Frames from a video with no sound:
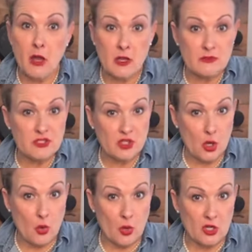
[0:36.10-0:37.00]
on the
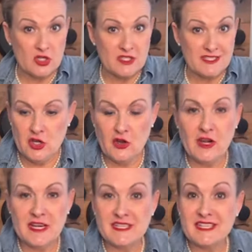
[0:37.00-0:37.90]
skewers, you're
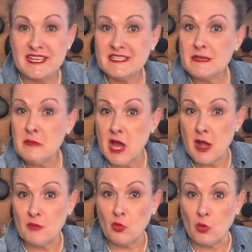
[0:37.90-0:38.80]
gonna season them
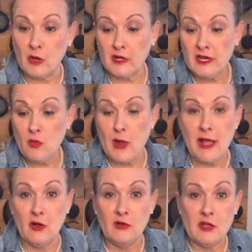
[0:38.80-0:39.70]
up really
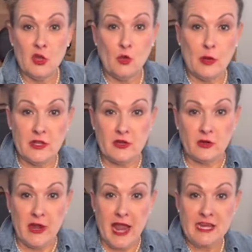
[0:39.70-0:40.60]
well with
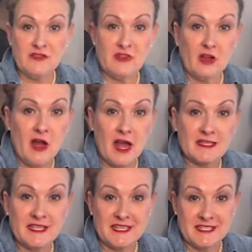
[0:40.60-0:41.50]
your Nashville
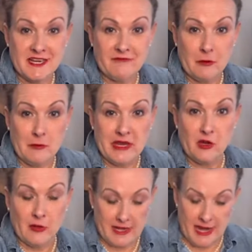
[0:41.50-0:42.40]
hot seasoning from
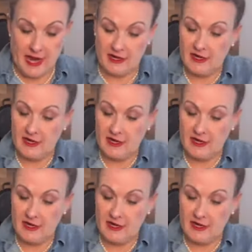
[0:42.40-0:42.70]
Big Green Egg.